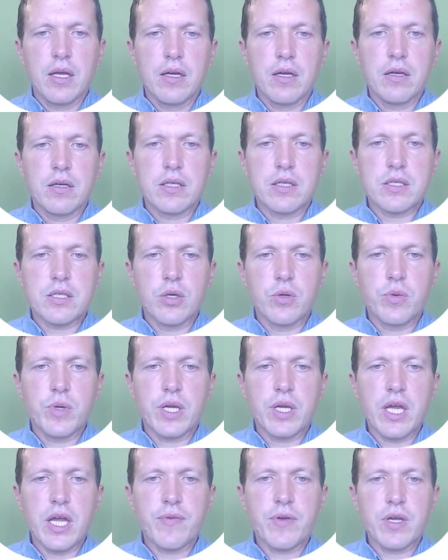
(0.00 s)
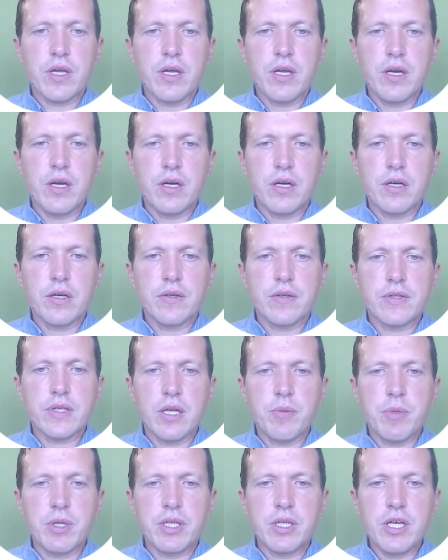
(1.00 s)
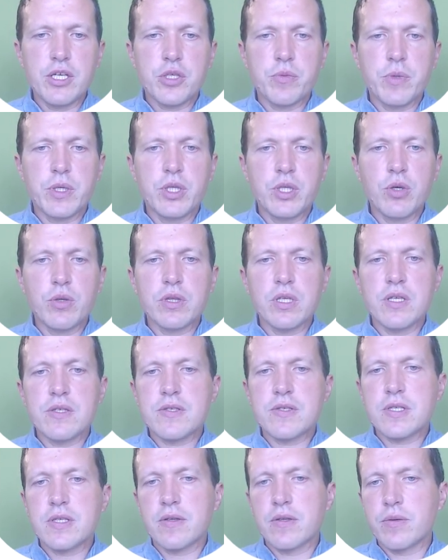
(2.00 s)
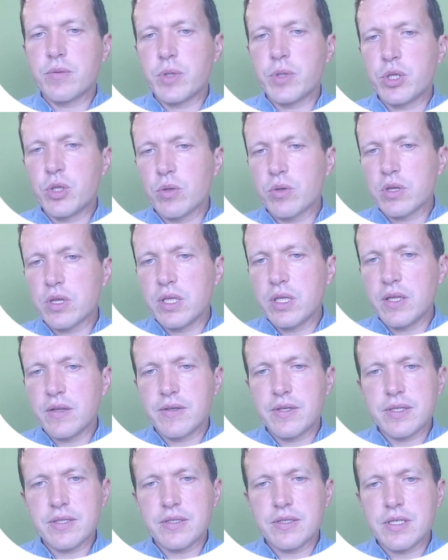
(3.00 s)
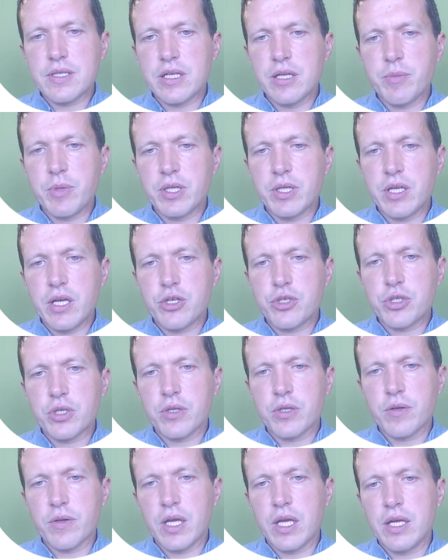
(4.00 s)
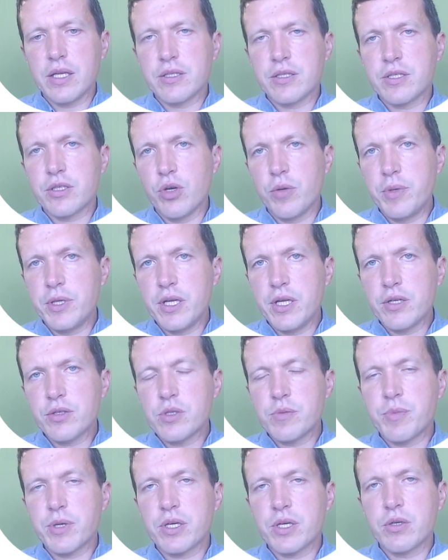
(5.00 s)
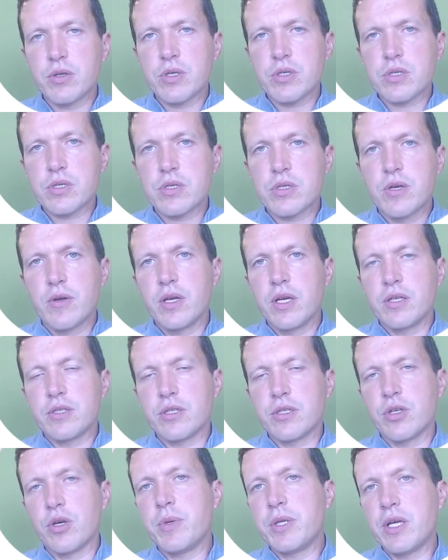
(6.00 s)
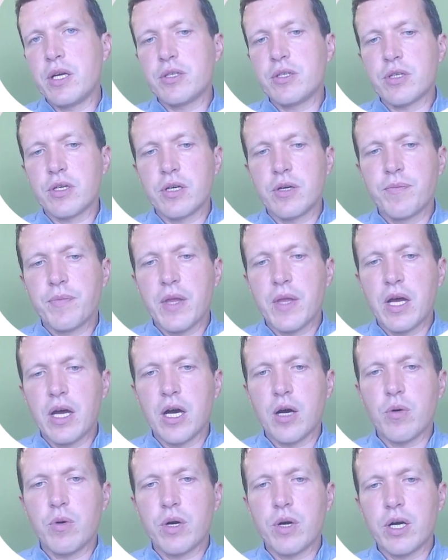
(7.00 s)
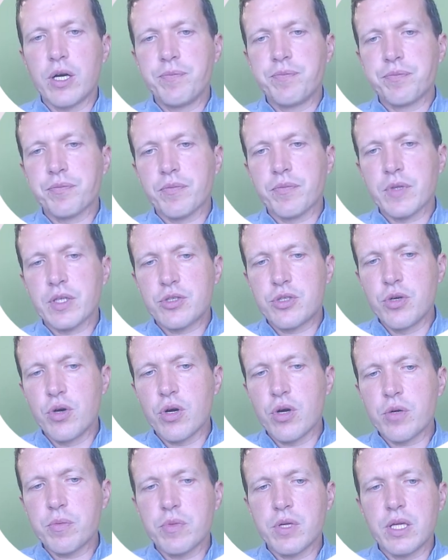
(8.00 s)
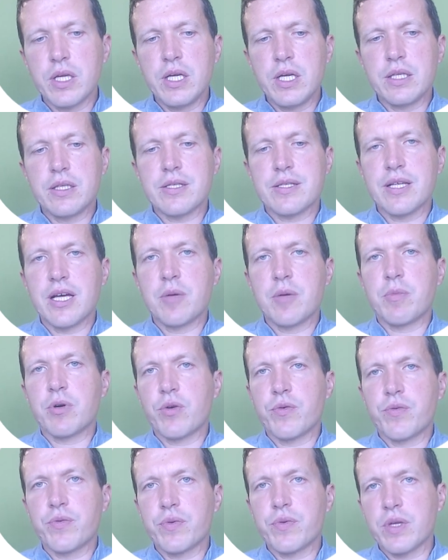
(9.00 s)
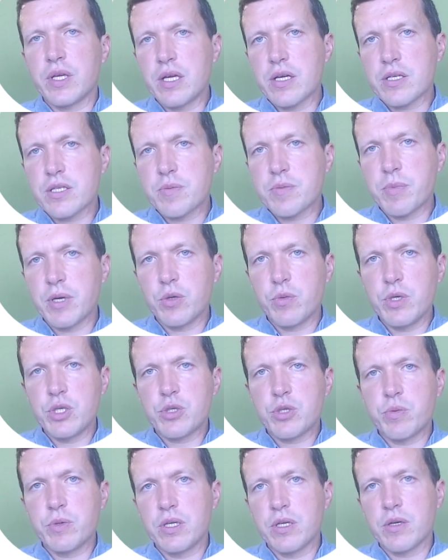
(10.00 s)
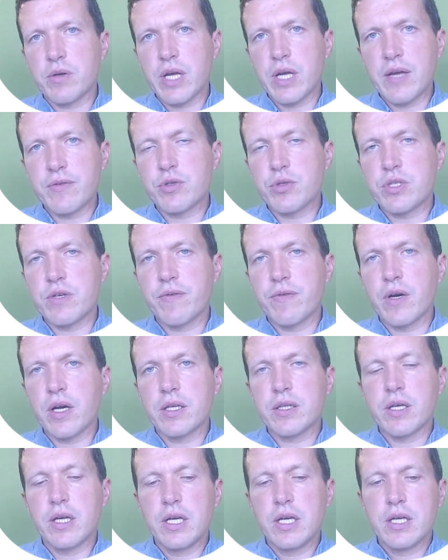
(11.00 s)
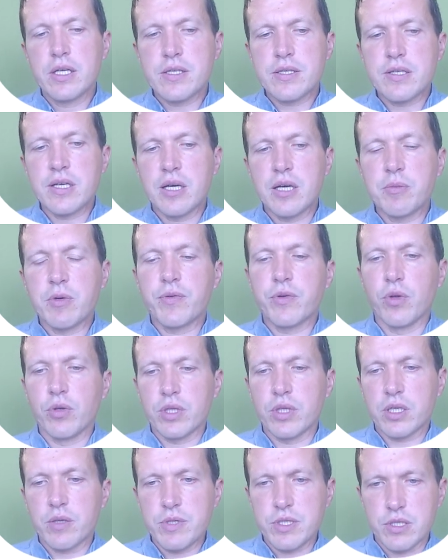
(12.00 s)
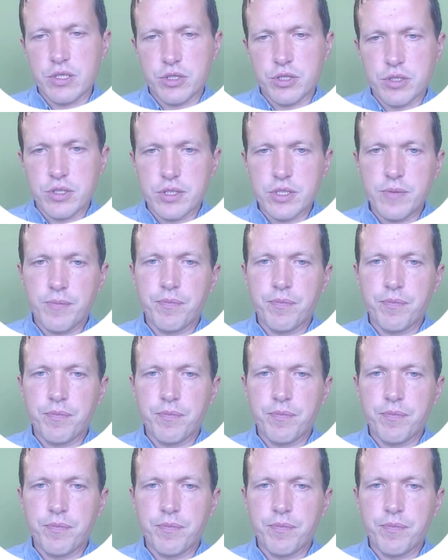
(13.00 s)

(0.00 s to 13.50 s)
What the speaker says: So we have here the limitation. We don't need this limitation in denominator, because in denominator our term, it is number of years by which we have to divide sum of loan acquisitions.